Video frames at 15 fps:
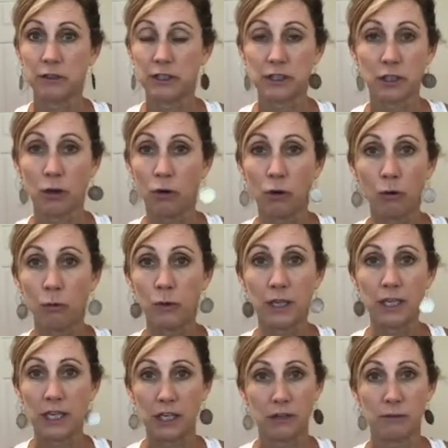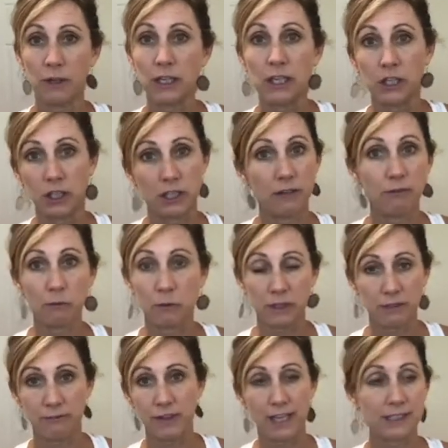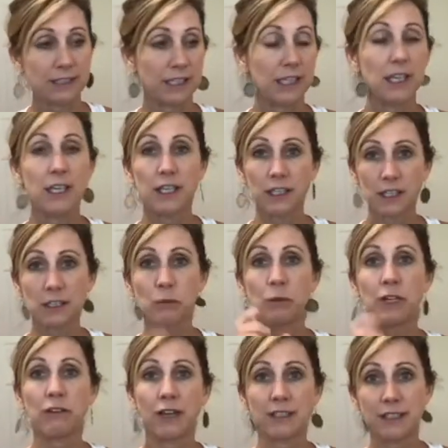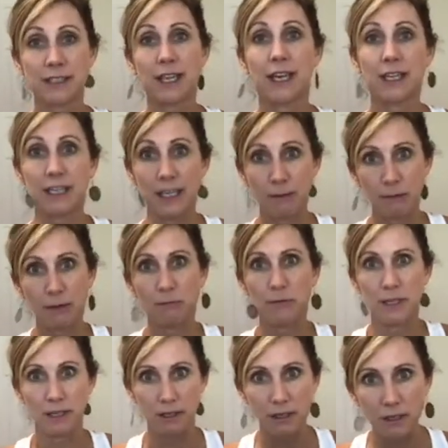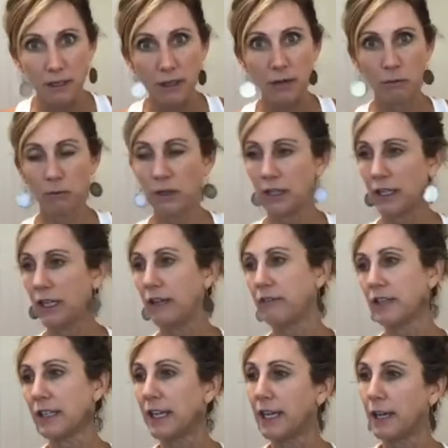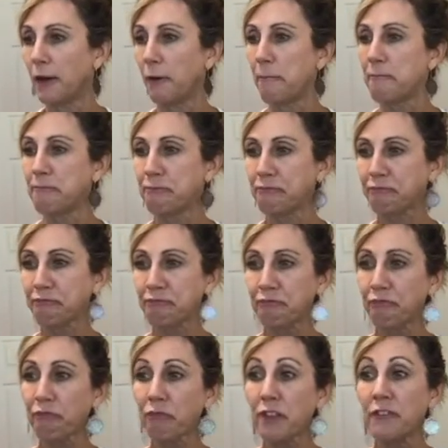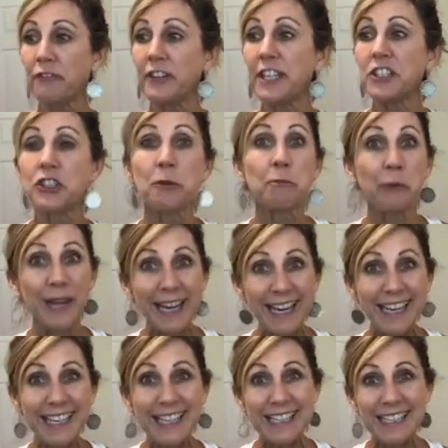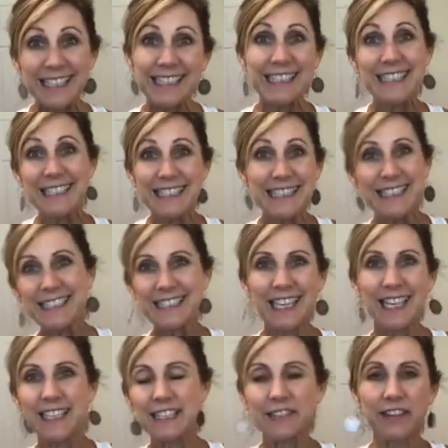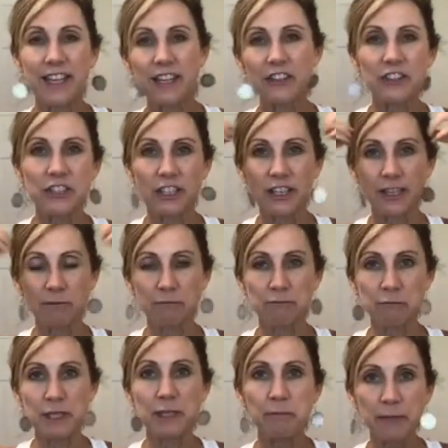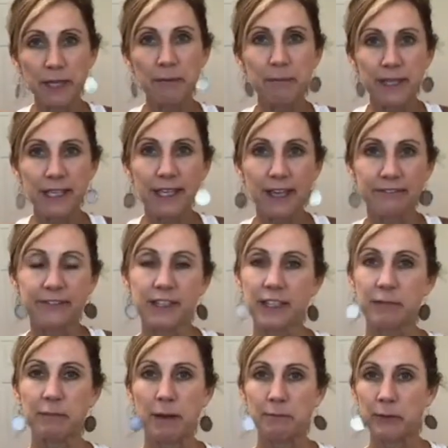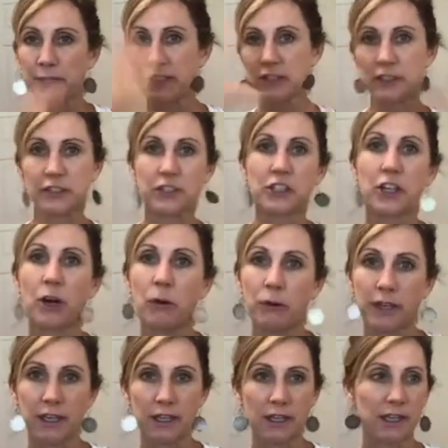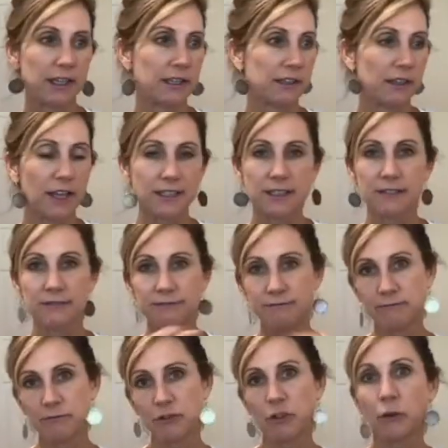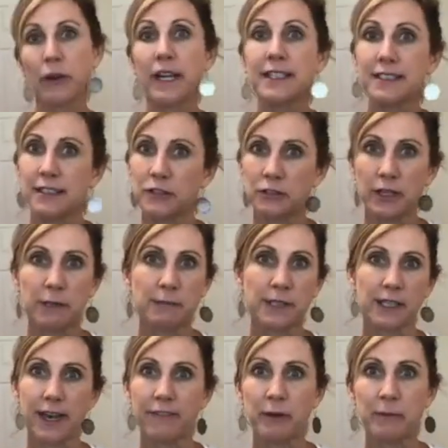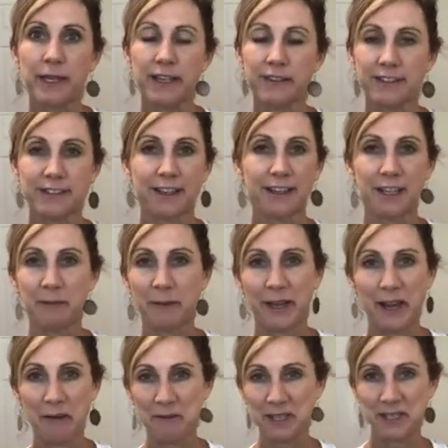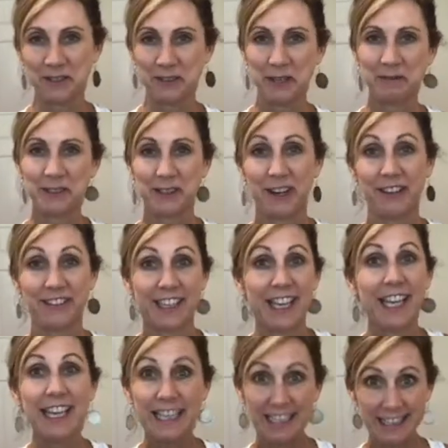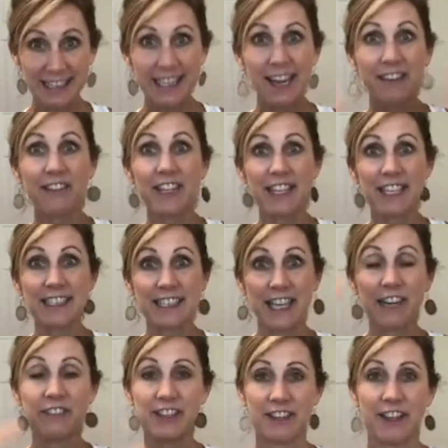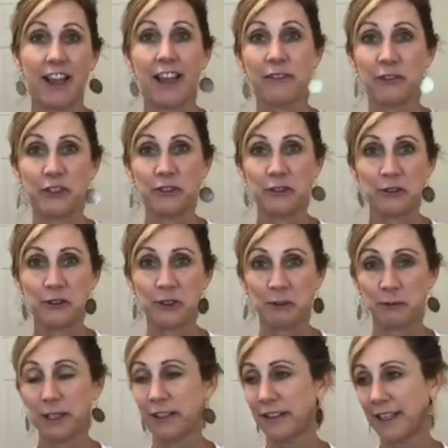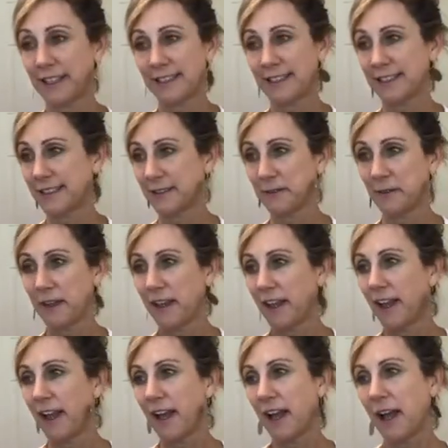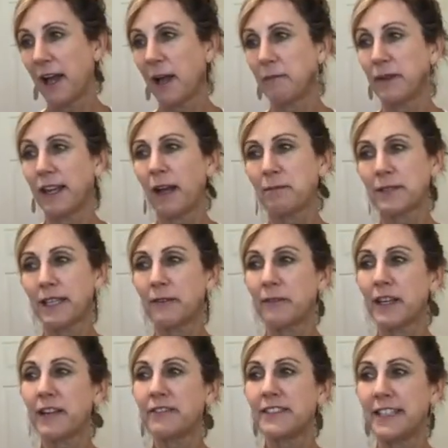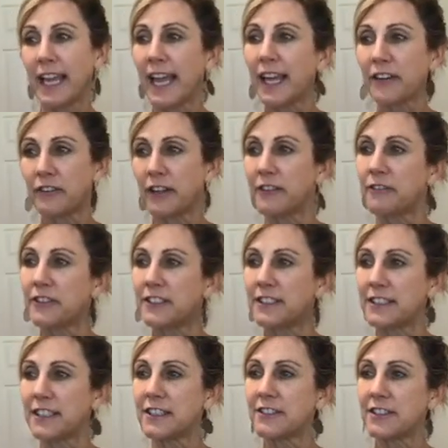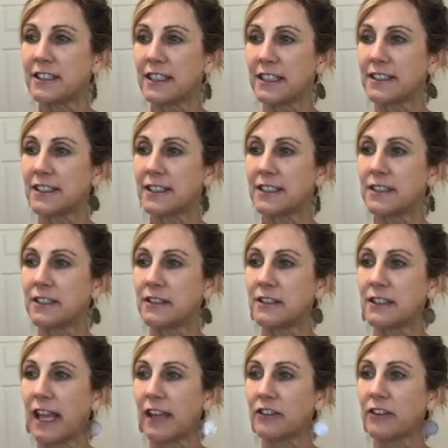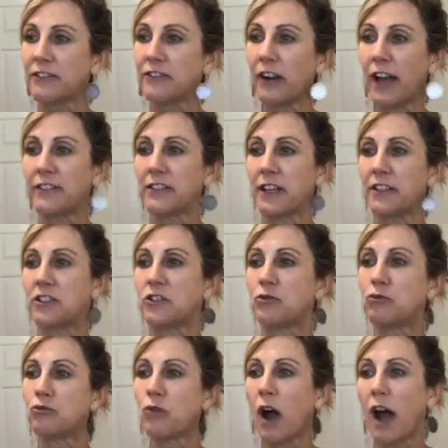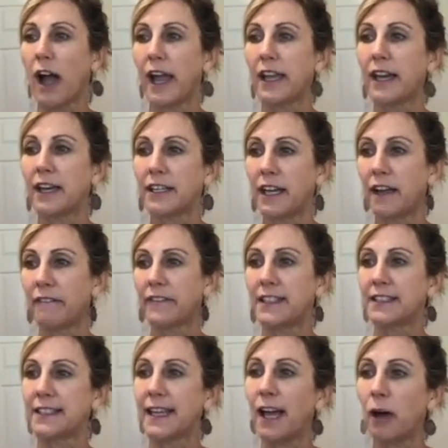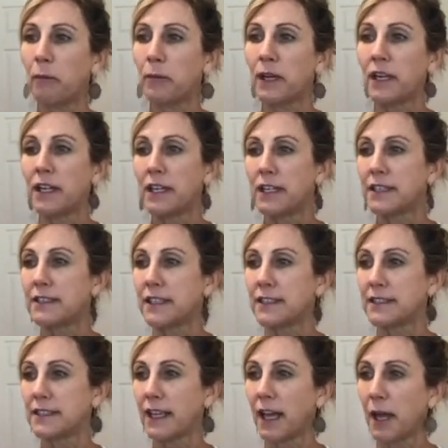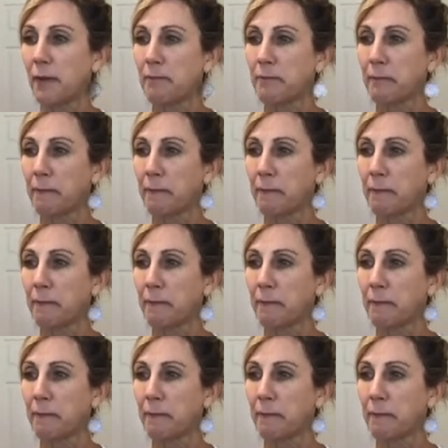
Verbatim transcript: this whole week here, really good, even with the fasting, because the wheatgrass is kind of keeping me really even keel. Feeds your brain, tons of energy, like bing, bing, bing. I feel like my brain's just going, like lots of crazy dreams. Like everybody here is talking about how many dreams they're having. Like everything's kind of alive when you do this wheatgrass. So um, it helps get rid of dandruff, which is interesting. It says dandruff thrives on dry, unhealthy scalp. It says um,